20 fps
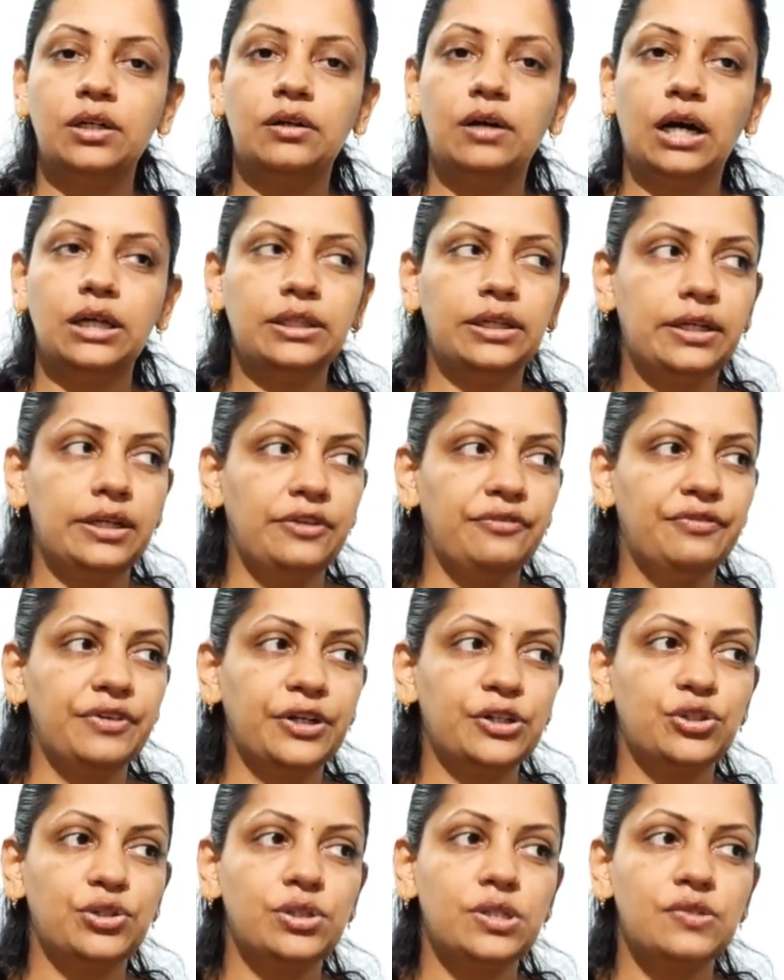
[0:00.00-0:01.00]
other
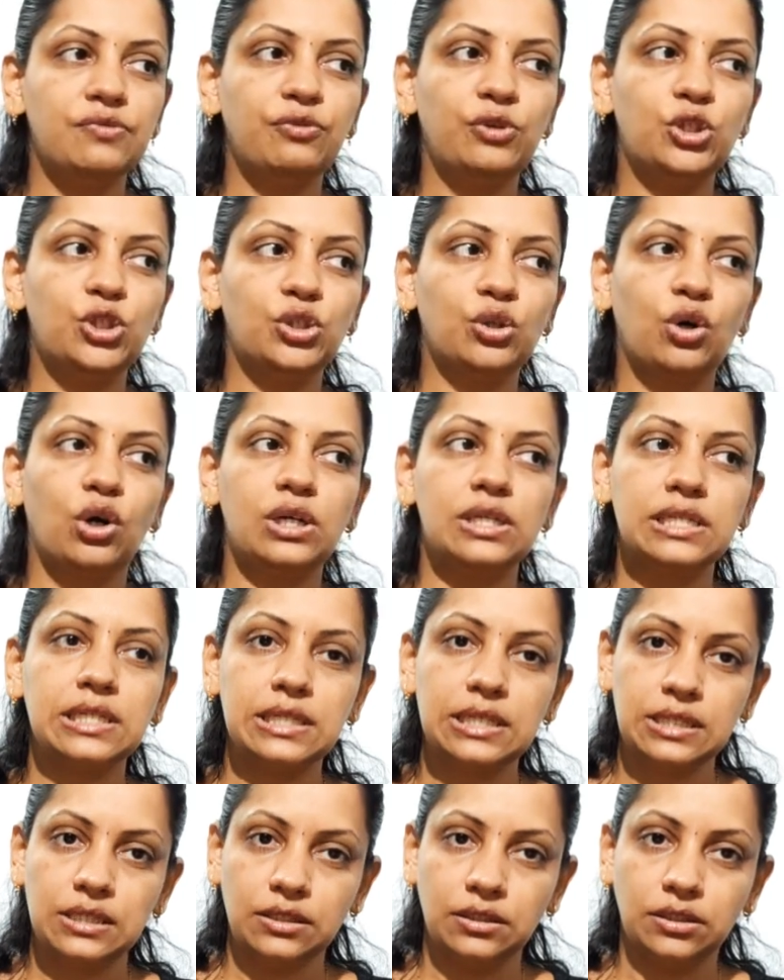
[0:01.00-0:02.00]
infections which
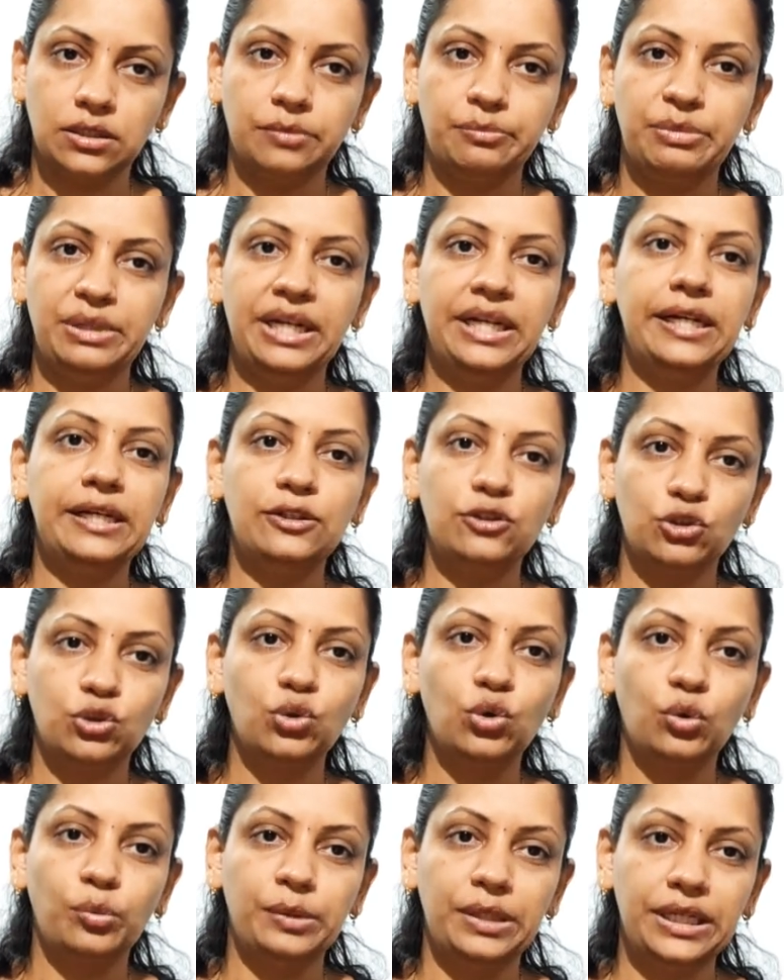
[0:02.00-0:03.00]
causes bleeding,
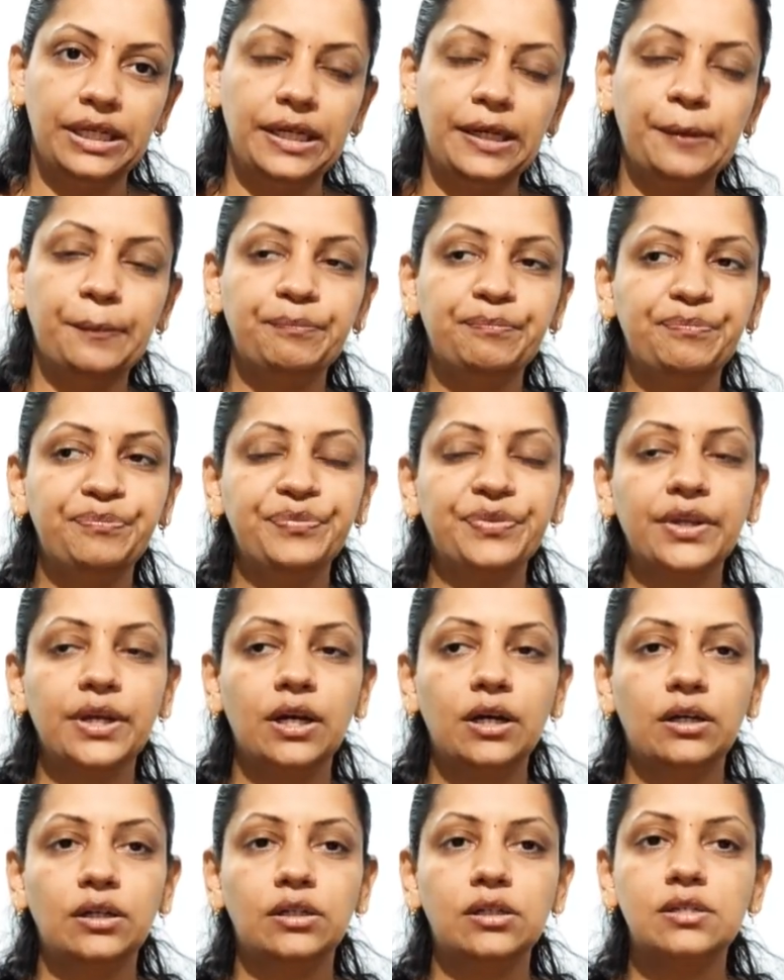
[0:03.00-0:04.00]
slow bleeding,
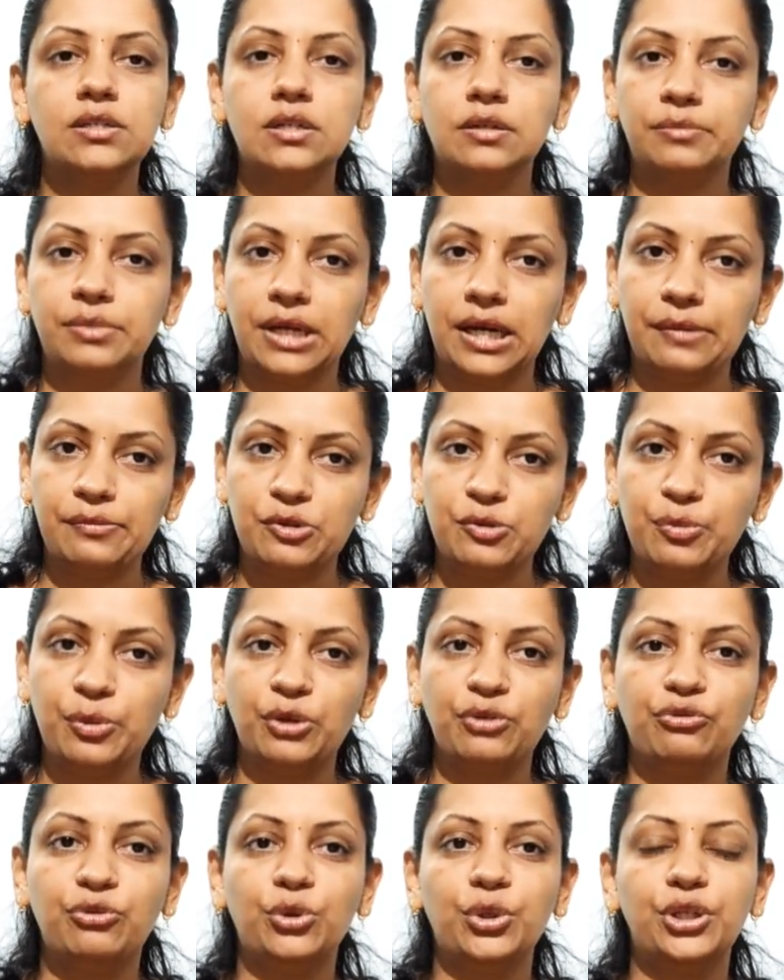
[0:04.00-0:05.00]
sometimes
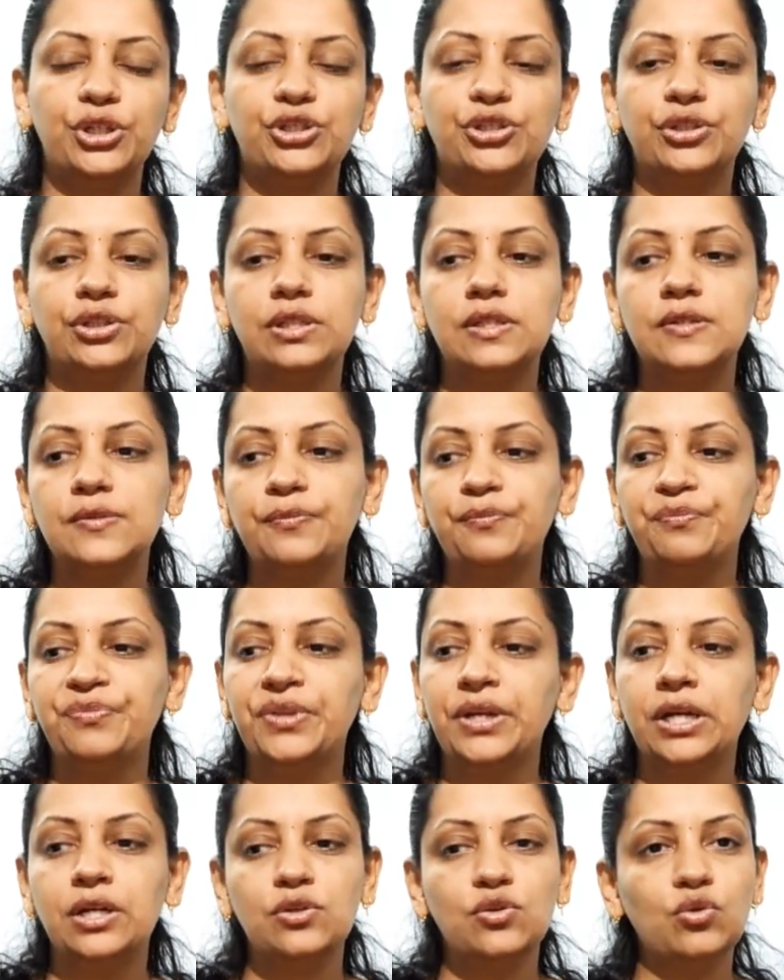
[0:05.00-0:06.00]
perforations.
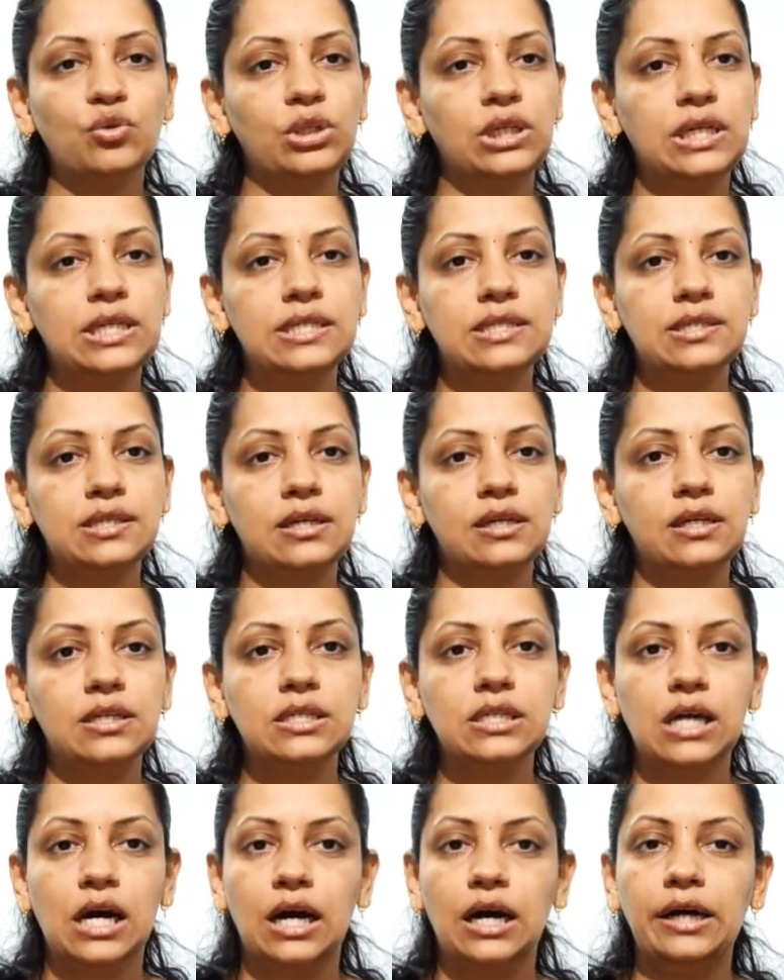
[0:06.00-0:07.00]
So these things
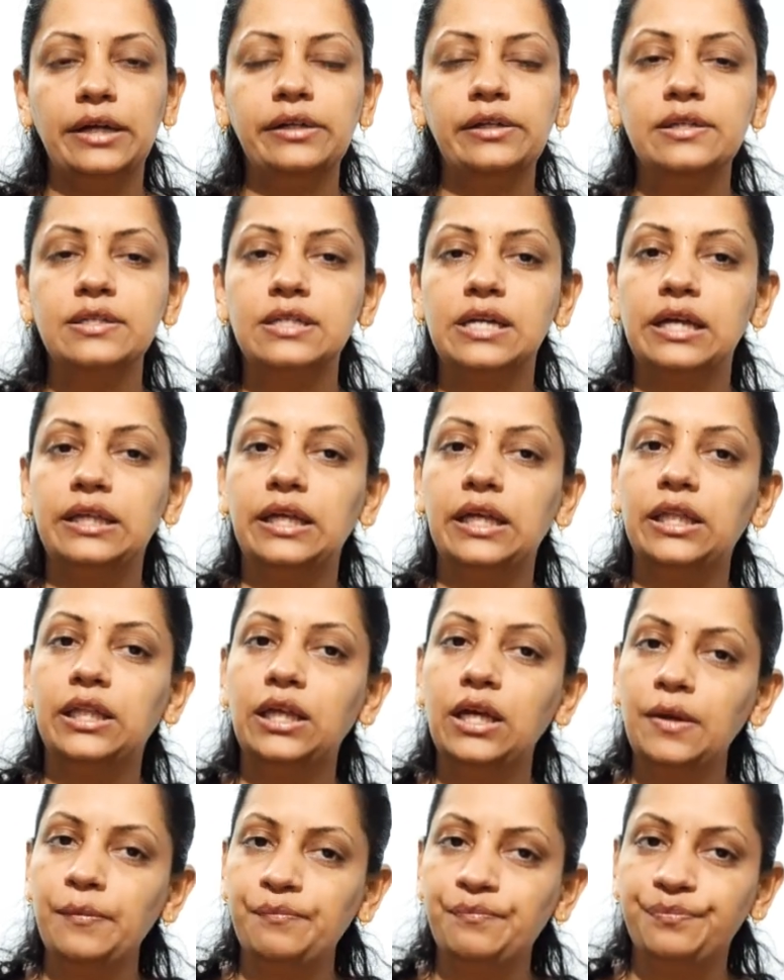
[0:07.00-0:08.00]
are seen in
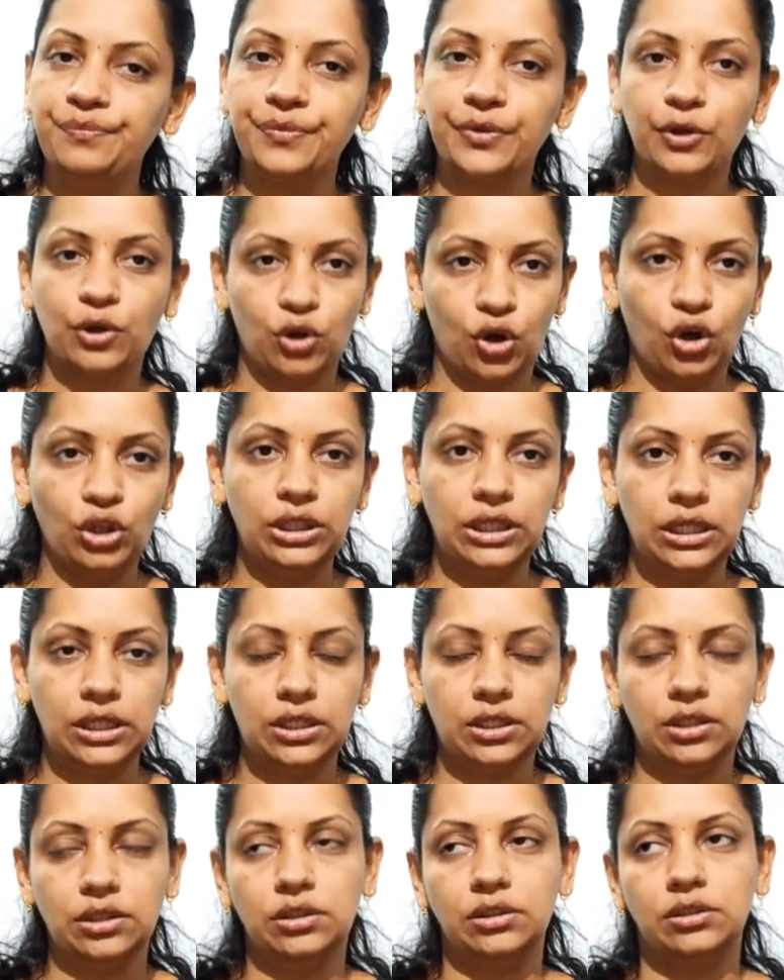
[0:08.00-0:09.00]
the chronic
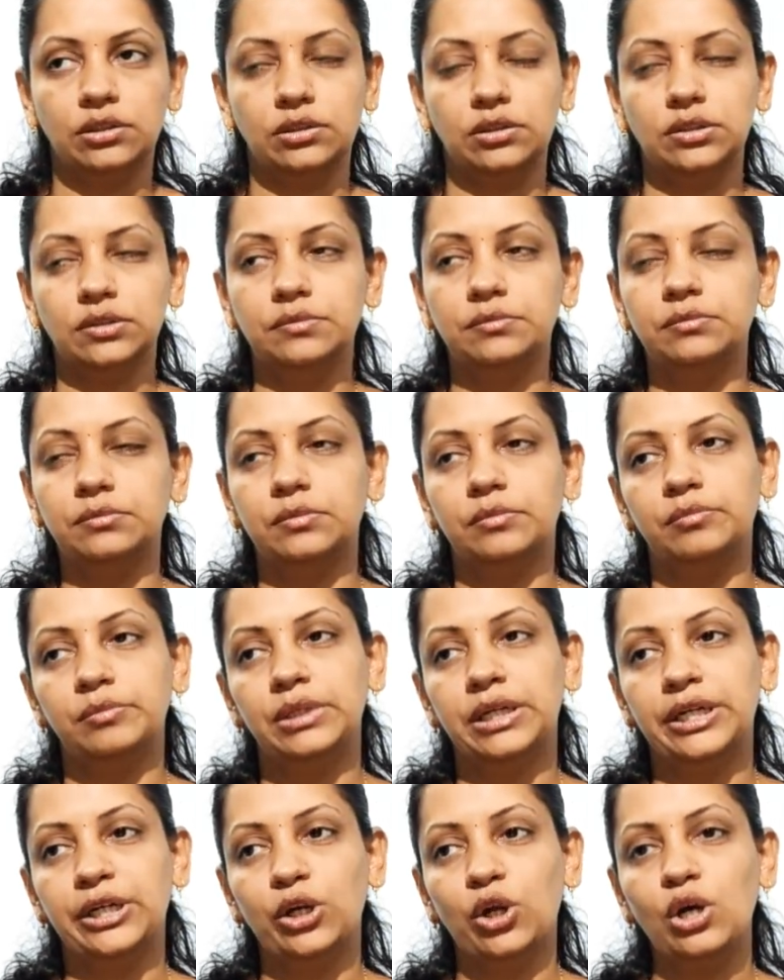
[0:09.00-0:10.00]

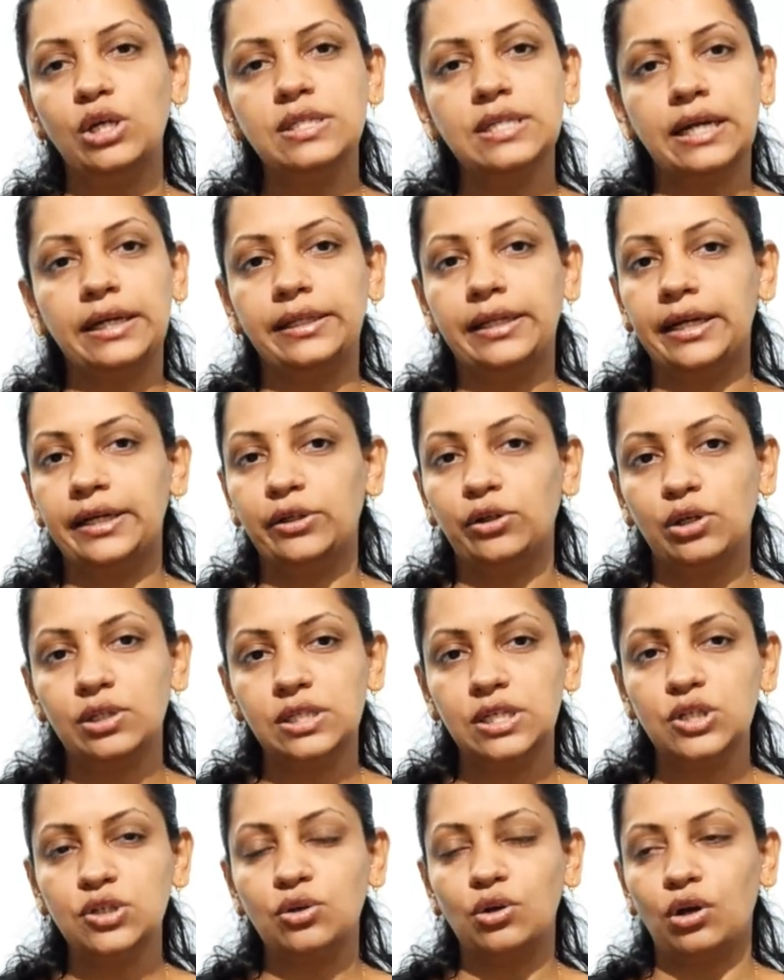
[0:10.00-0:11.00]
blood loss, and that
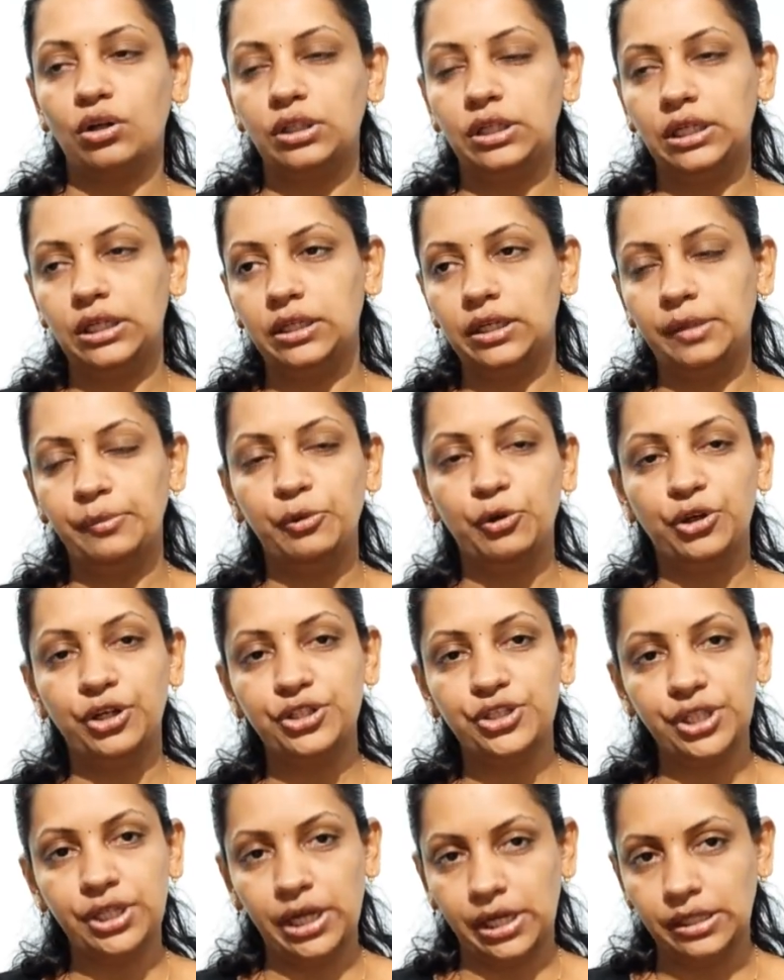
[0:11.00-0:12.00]
causes chronic
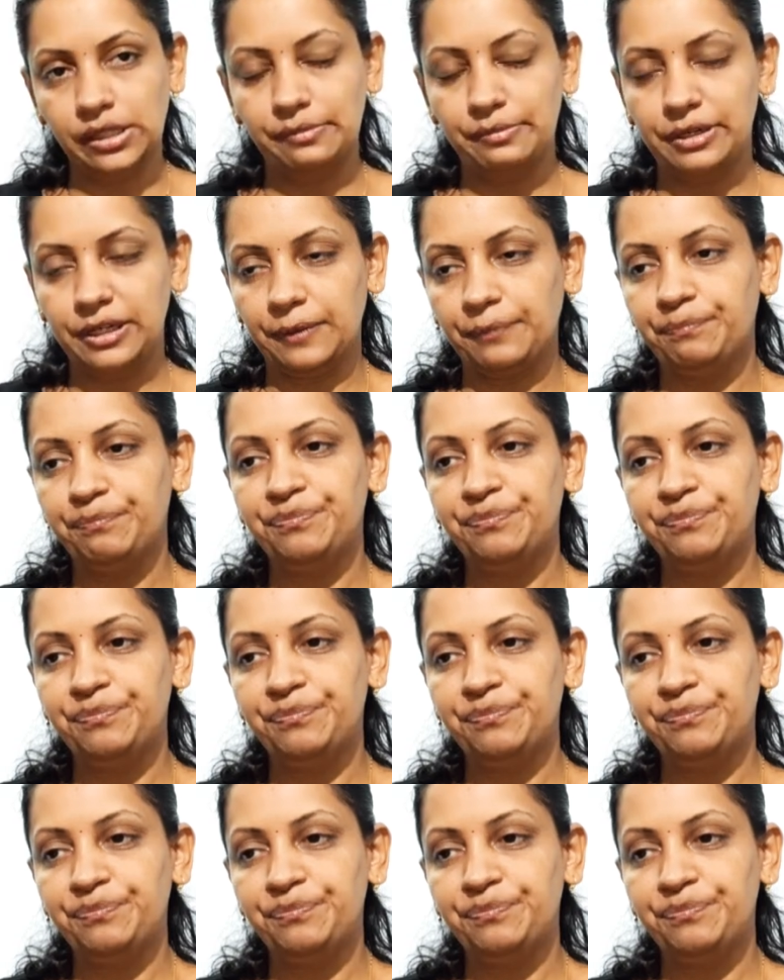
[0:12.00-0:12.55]
hemorrhagic anemia.